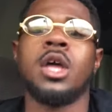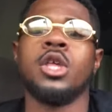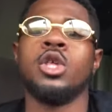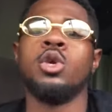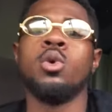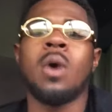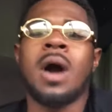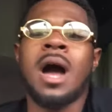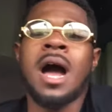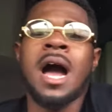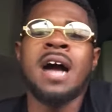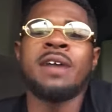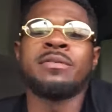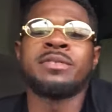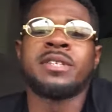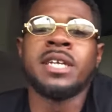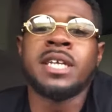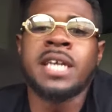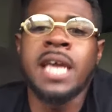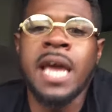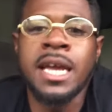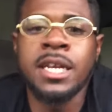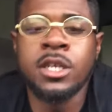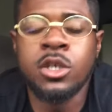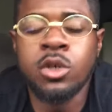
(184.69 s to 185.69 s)
You obviously
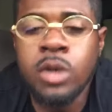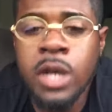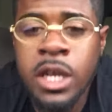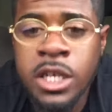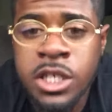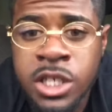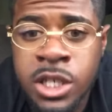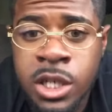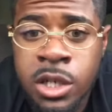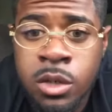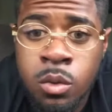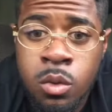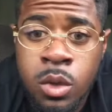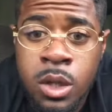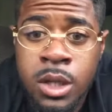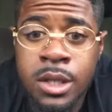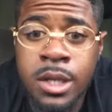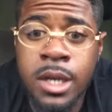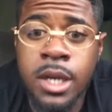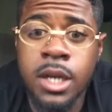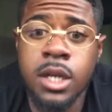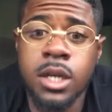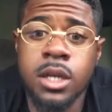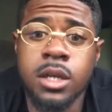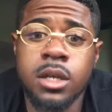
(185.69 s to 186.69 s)
can't do that shit in one
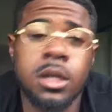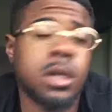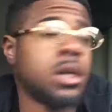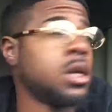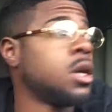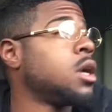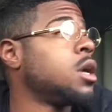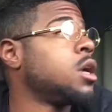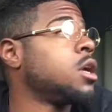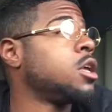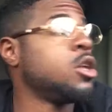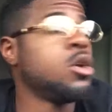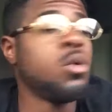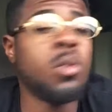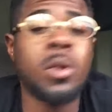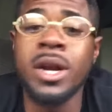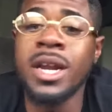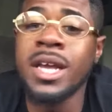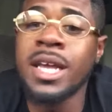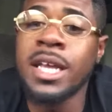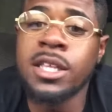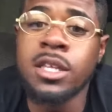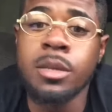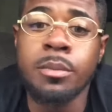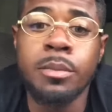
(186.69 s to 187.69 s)
day. You want
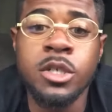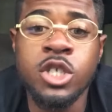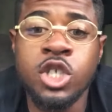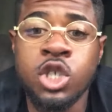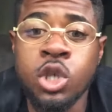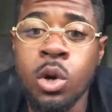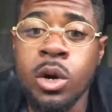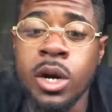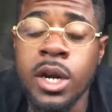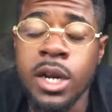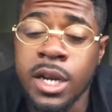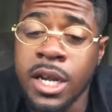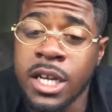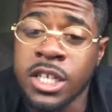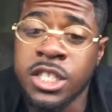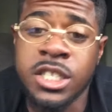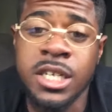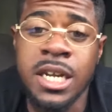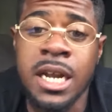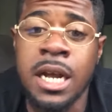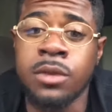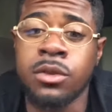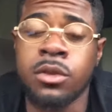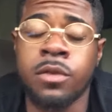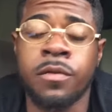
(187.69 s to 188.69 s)
to get the majority of that
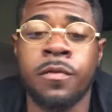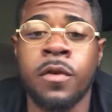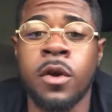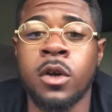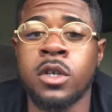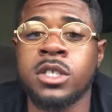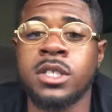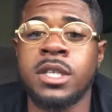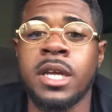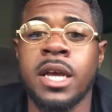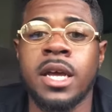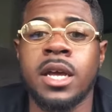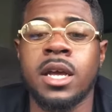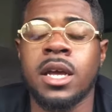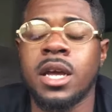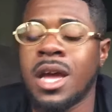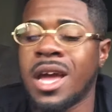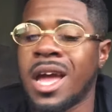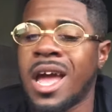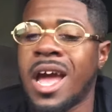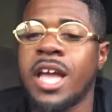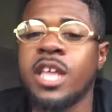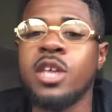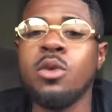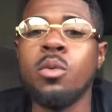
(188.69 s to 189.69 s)
shit out the first day.
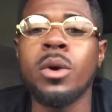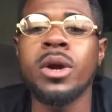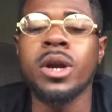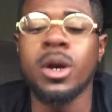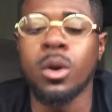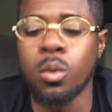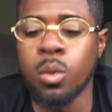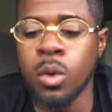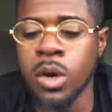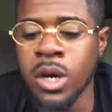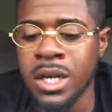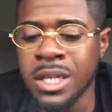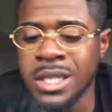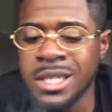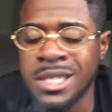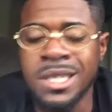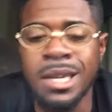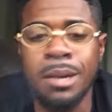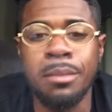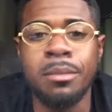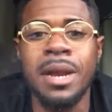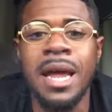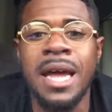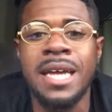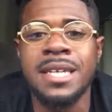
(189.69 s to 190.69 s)
And you want to run
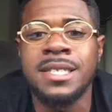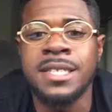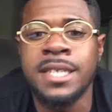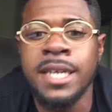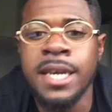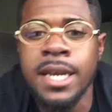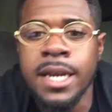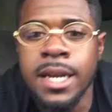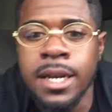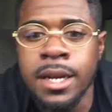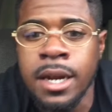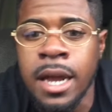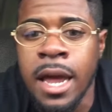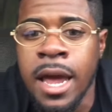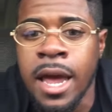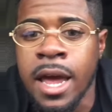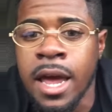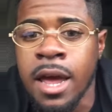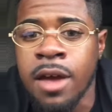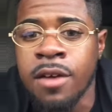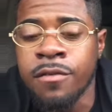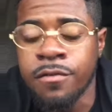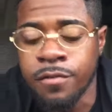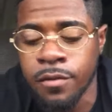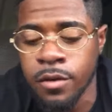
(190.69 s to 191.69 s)
something like 10 and a
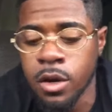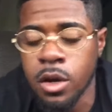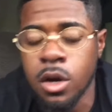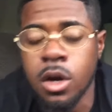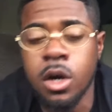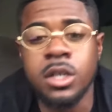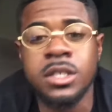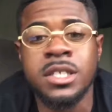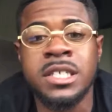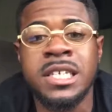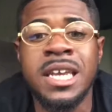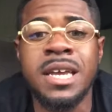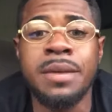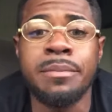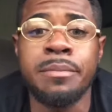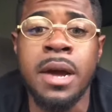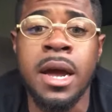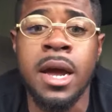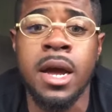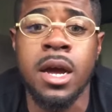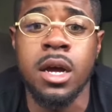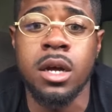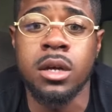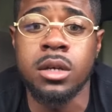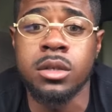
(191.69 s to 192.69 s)
half or 10
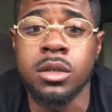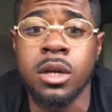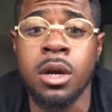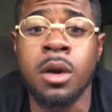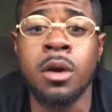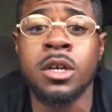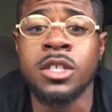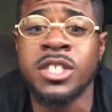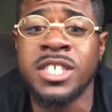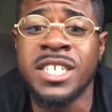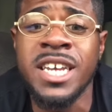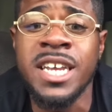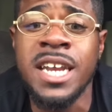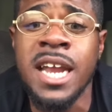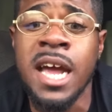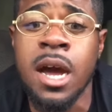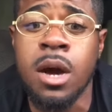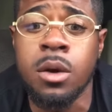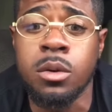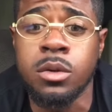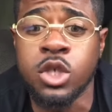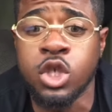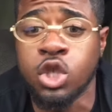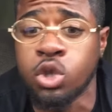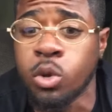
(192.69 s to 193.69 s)
miles on 10
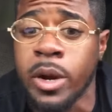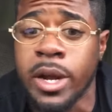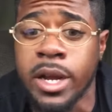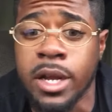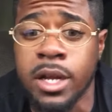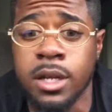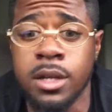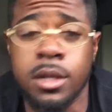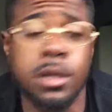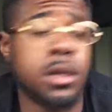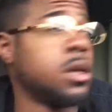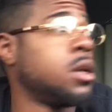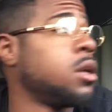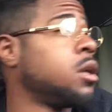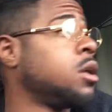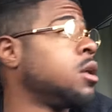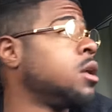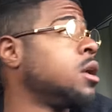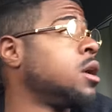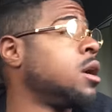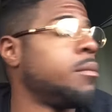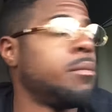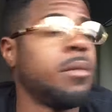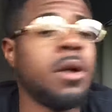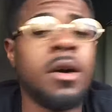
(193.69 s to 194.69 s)
hours straight.
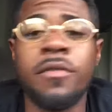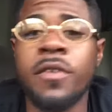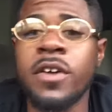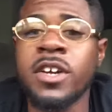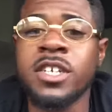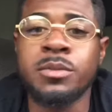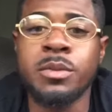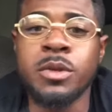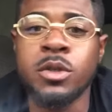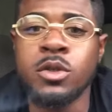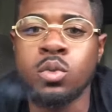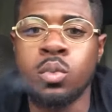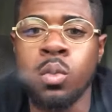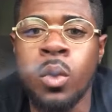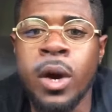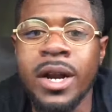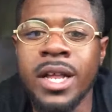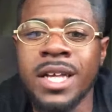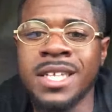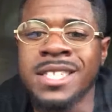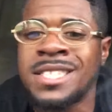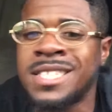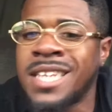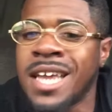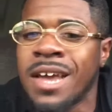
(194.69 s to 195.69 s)
Motherfuckers be
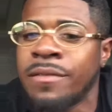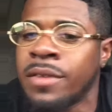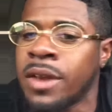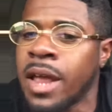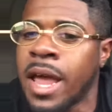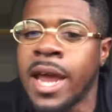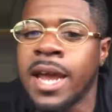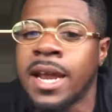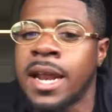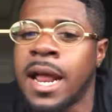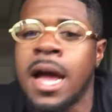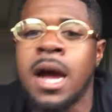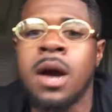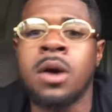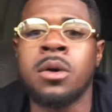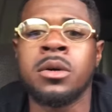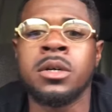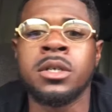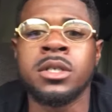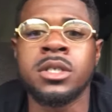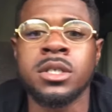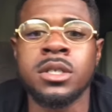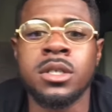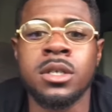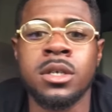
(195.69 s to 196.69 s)
running 7-8
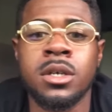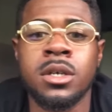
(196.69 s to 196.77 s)
hours.